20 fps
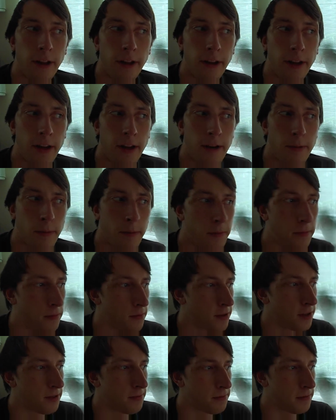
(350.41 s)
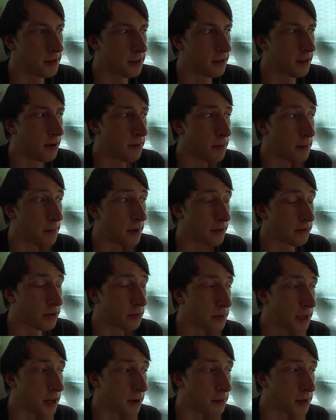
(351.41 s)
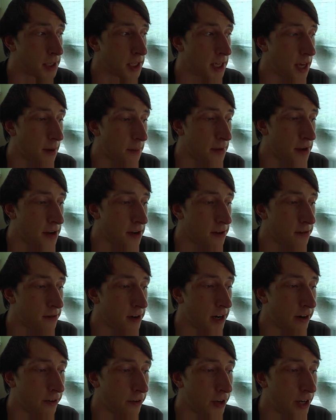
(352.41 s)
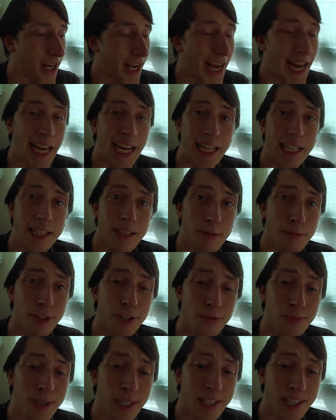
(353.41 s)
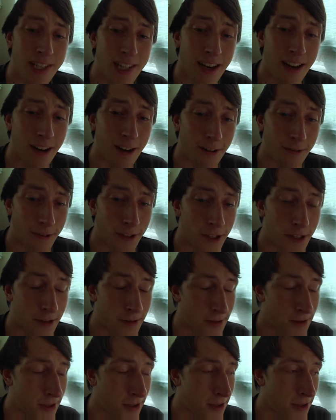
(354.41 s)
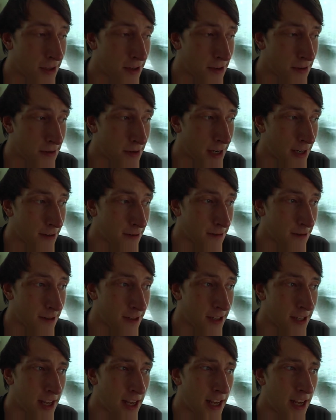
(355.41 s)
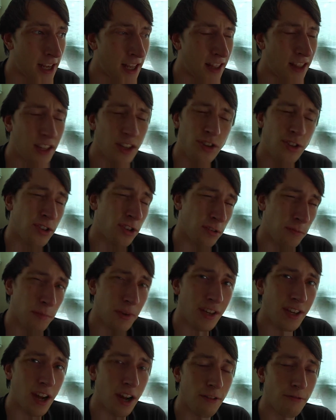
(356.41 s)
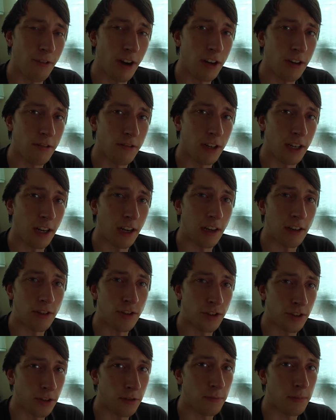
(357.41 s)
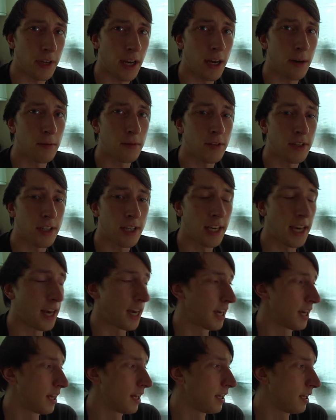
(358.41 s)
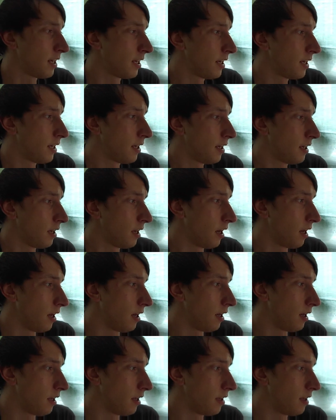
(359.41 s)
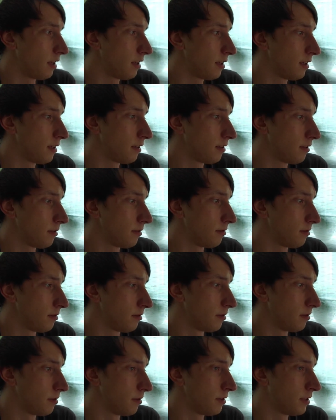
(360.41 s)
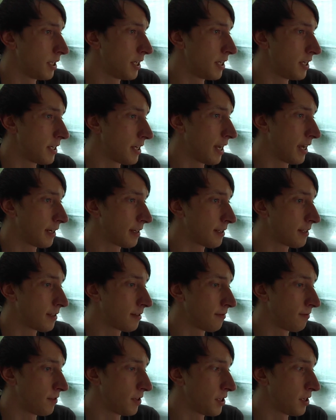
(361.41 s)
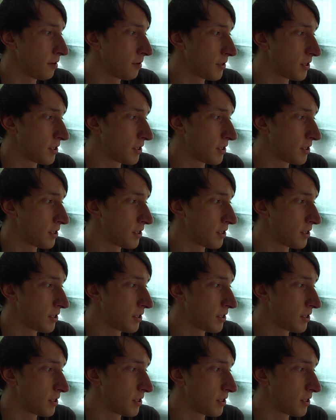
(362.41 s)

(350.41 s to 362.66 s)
Liam should be Liam and Beth should be coming to get me around eight, which means that after those two hours, this should be done rendering, and I should be able to get uh, the next video,